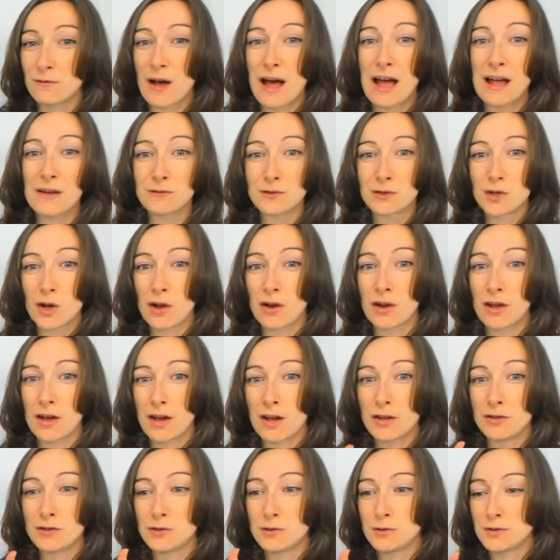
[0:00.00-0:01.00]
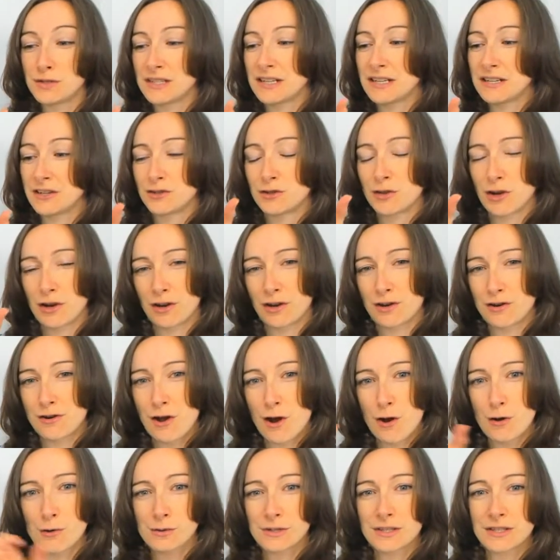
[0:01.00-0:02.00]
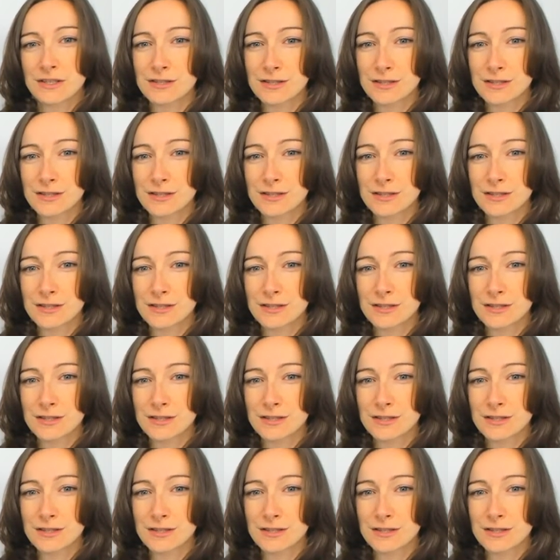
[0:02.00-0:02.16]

$5 New Zealand dollar note.